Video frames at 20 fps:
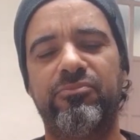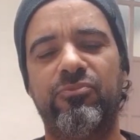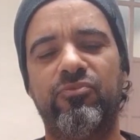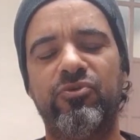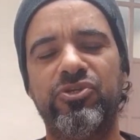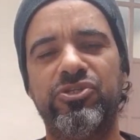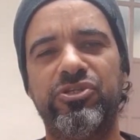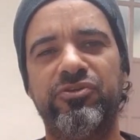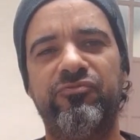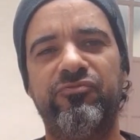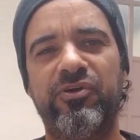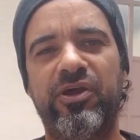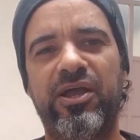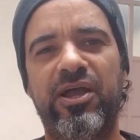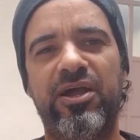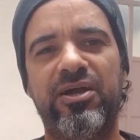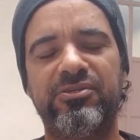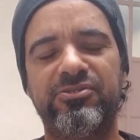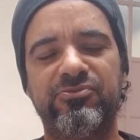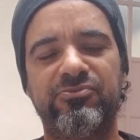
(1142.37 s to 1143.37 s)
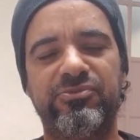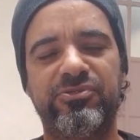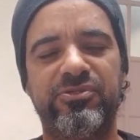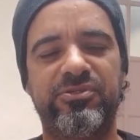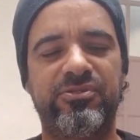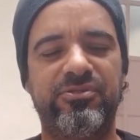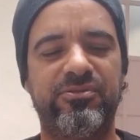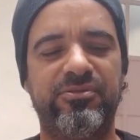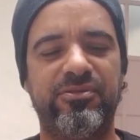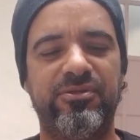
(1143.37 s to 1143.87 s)
wish if Akaso,
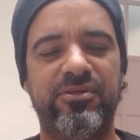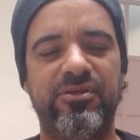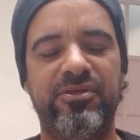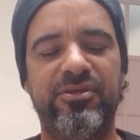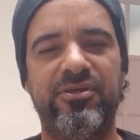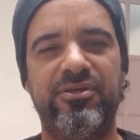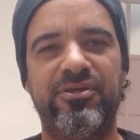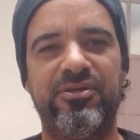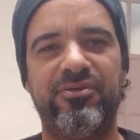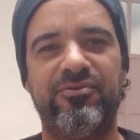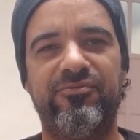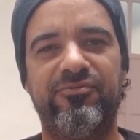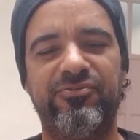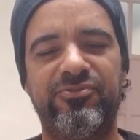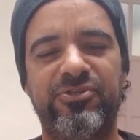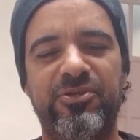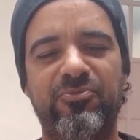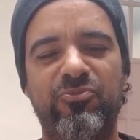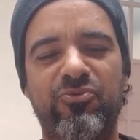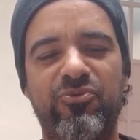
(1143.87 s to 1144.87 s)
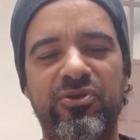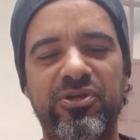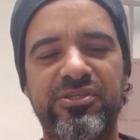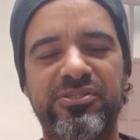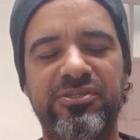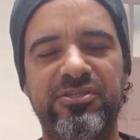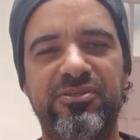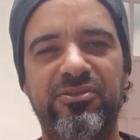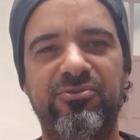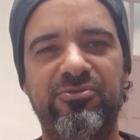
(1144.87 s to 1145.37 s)
for some
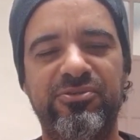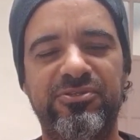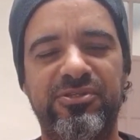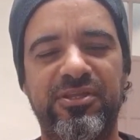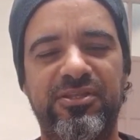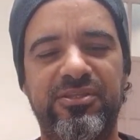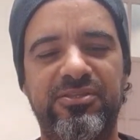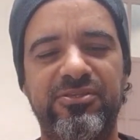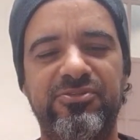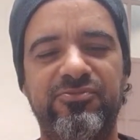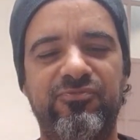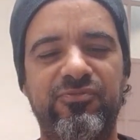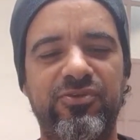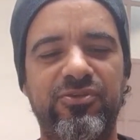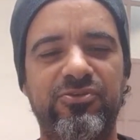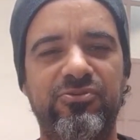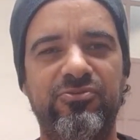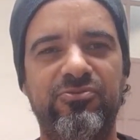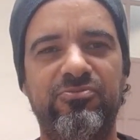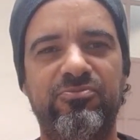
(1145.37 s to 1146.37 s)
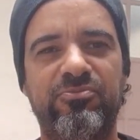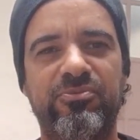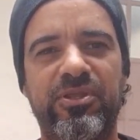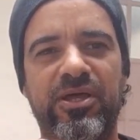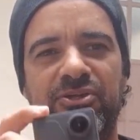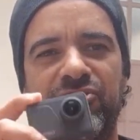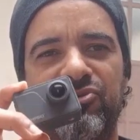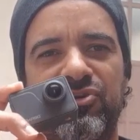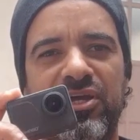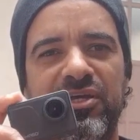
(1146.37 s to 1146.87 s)
reason, looks at this video,
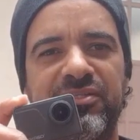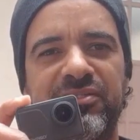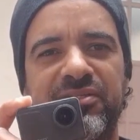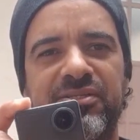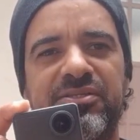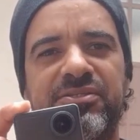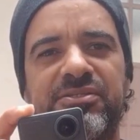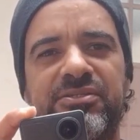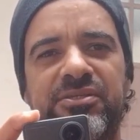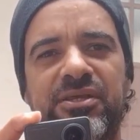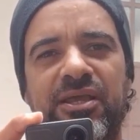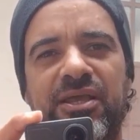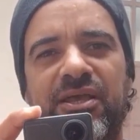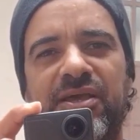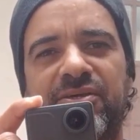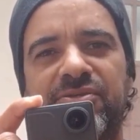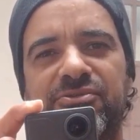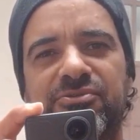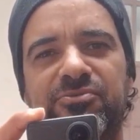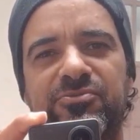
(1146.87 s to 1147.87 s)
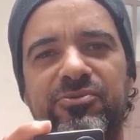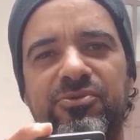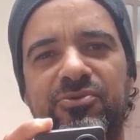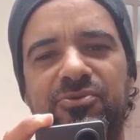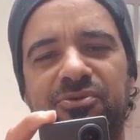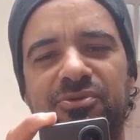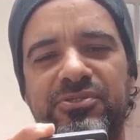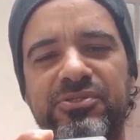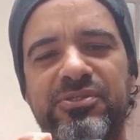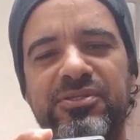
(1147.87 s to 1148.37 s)
address this, Akaso,
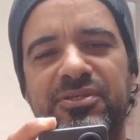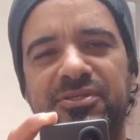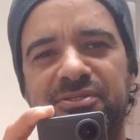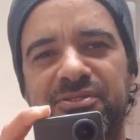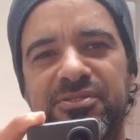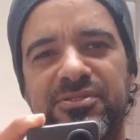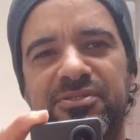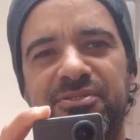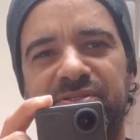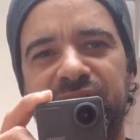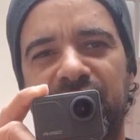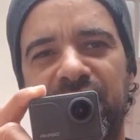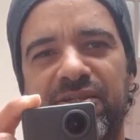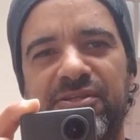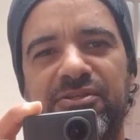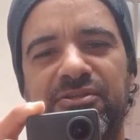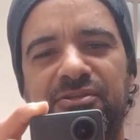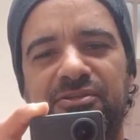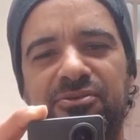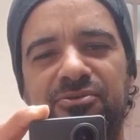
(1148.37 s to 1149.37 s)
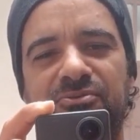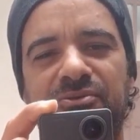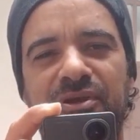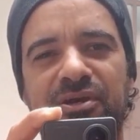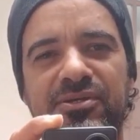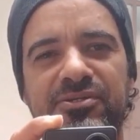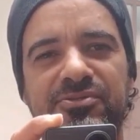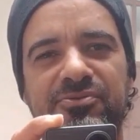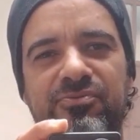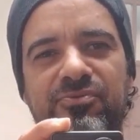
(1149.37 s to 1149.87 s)
because this is letting you
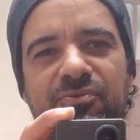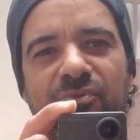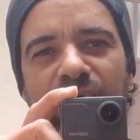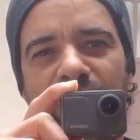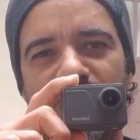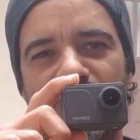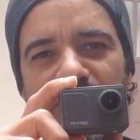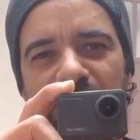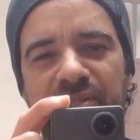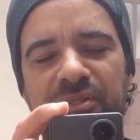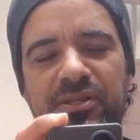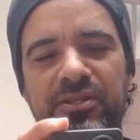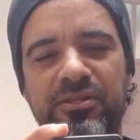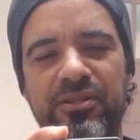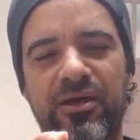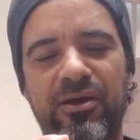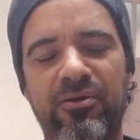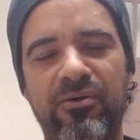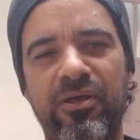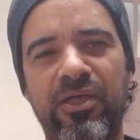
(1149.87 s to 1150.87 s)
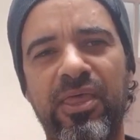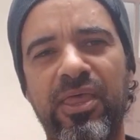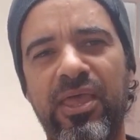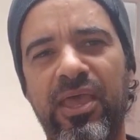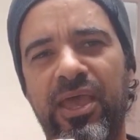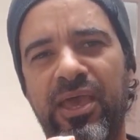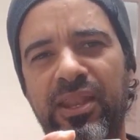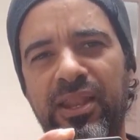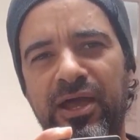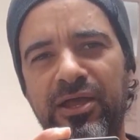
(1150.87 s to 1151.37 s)
guys completely down.
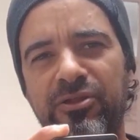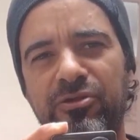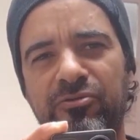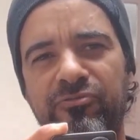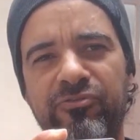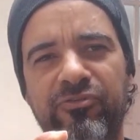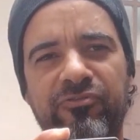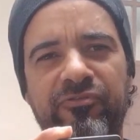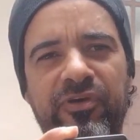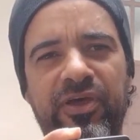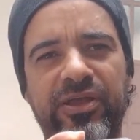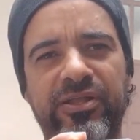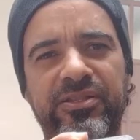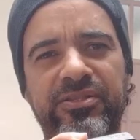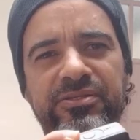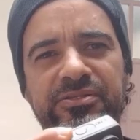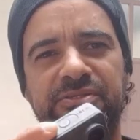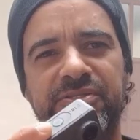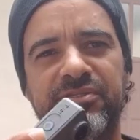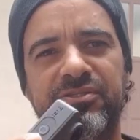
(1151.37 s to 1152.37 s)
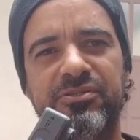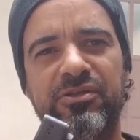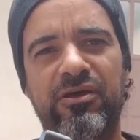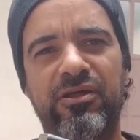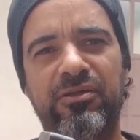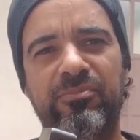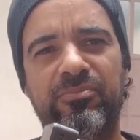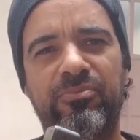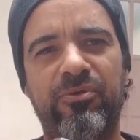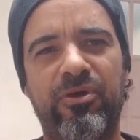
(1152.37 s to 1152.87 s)
And I know for a fact this is
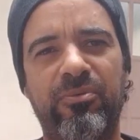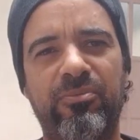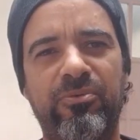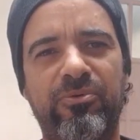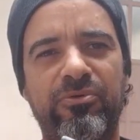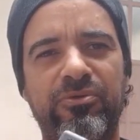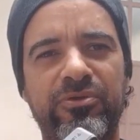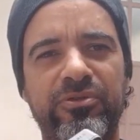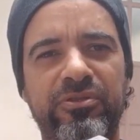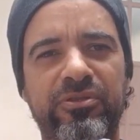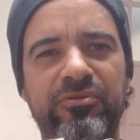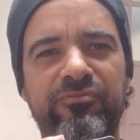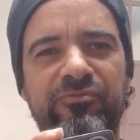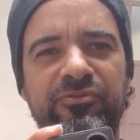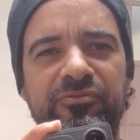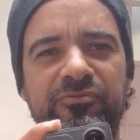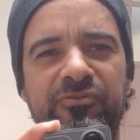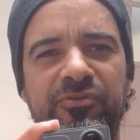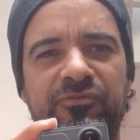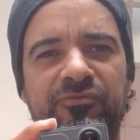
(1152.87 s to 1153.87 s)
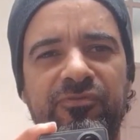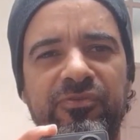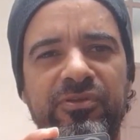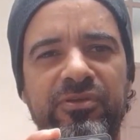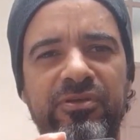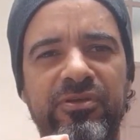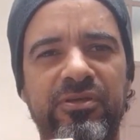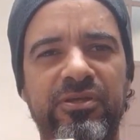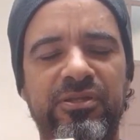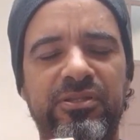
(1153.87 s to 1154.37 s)
not a problem only with the
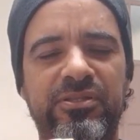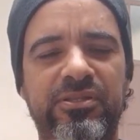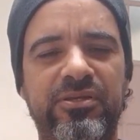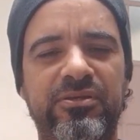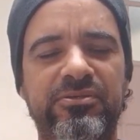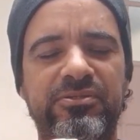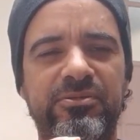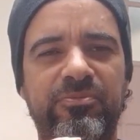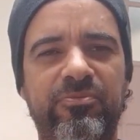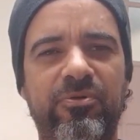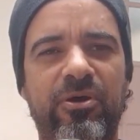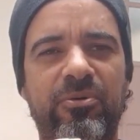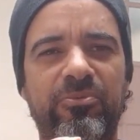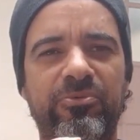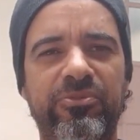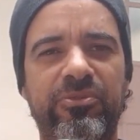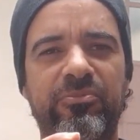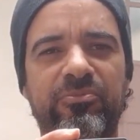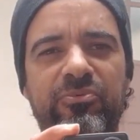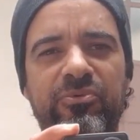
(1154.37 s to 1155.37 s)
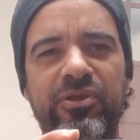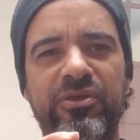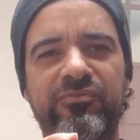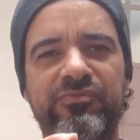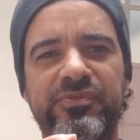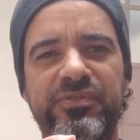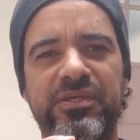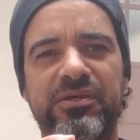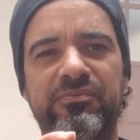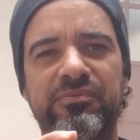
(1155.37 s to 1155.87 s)
V50. There's a problem with the
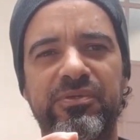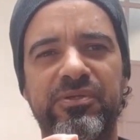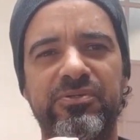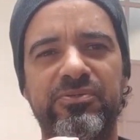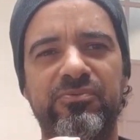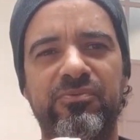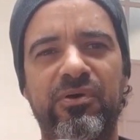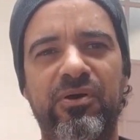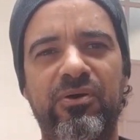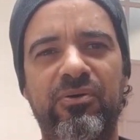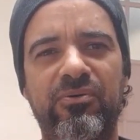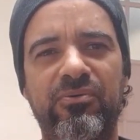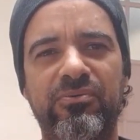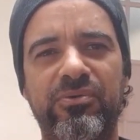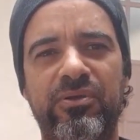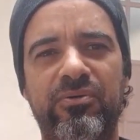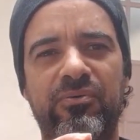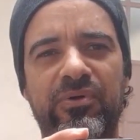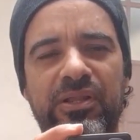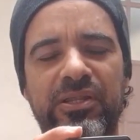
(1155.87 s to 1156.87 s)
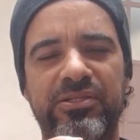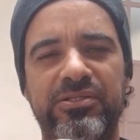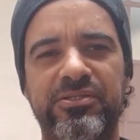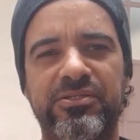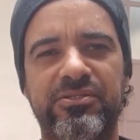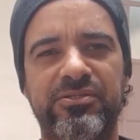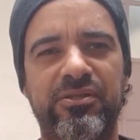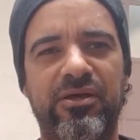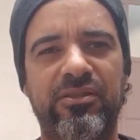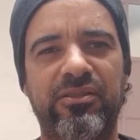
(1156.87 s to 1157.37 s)
Brave 7 as well. The quality
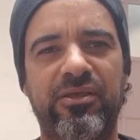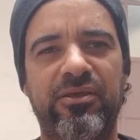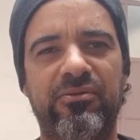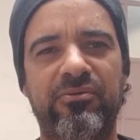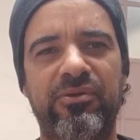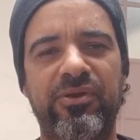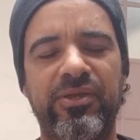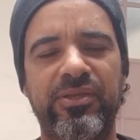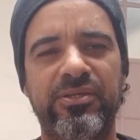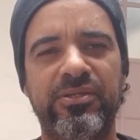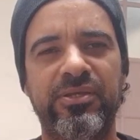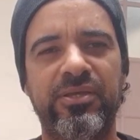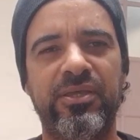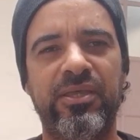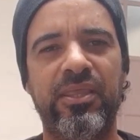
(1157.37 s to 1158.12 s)
is not that great.